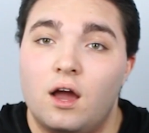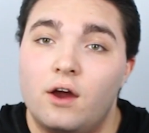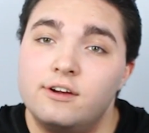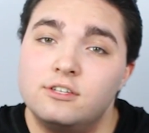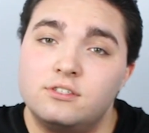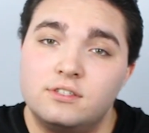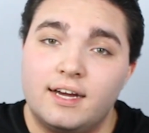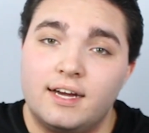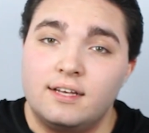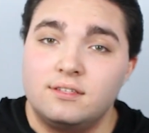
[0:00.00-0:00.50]
Alright
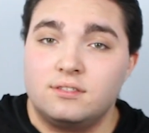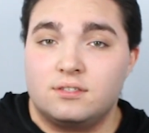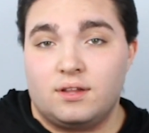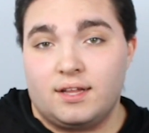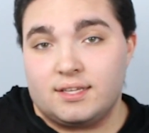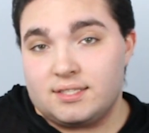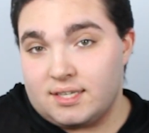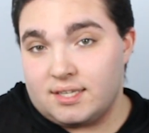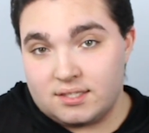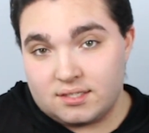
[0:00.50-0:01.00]
you guys, so
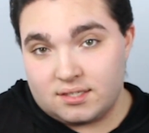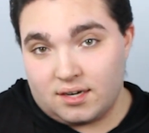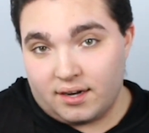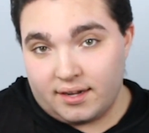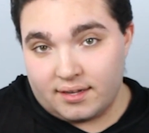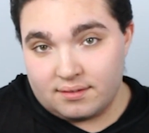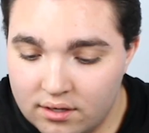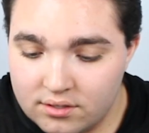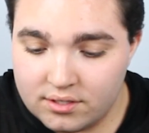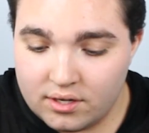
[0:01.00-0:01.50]
let's get started.
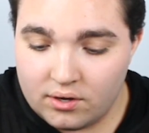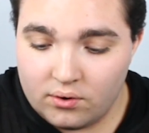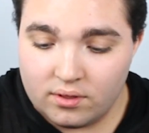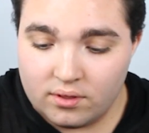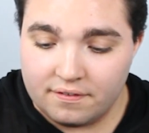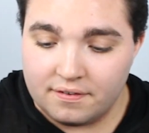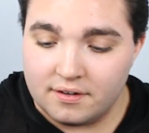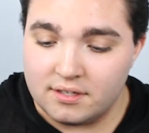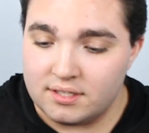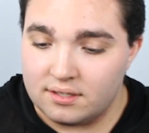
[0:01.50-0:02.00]
So the
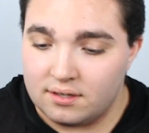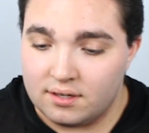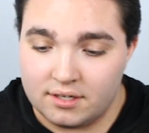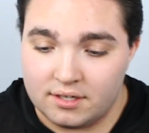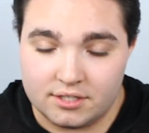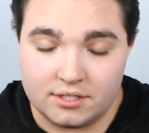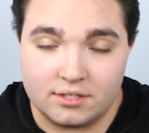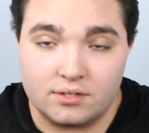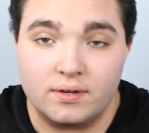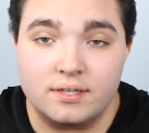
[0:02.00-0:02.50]
first thing I want
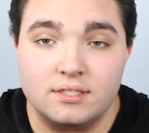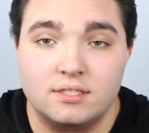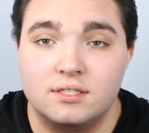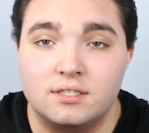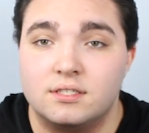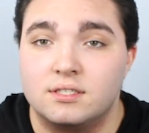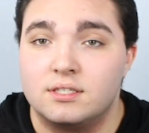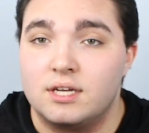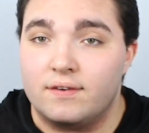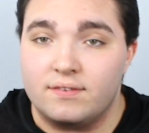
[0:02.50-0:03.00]
to do is
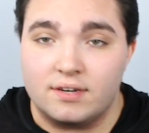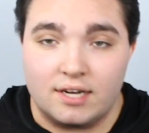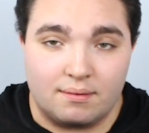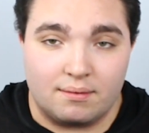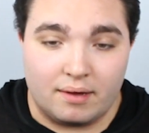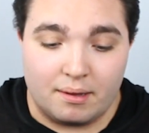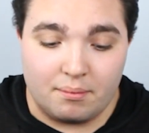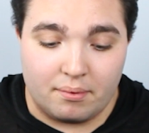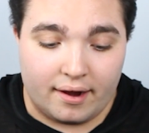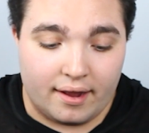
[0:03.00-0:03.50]
just cover down
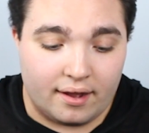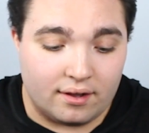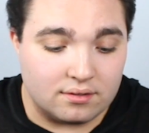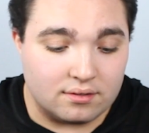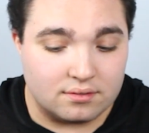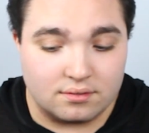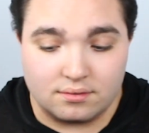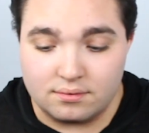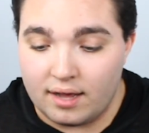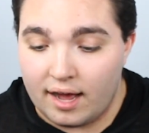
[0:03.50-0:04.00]
my
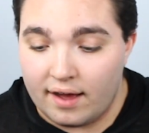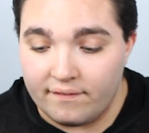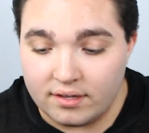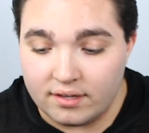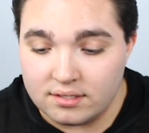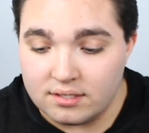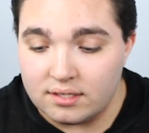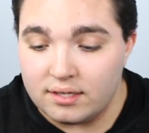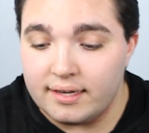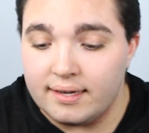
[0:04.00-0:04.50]
brows,
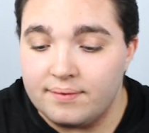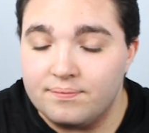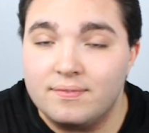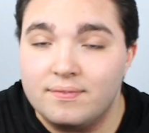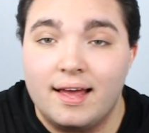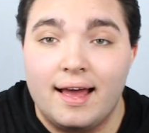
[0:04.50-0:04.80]
obviously.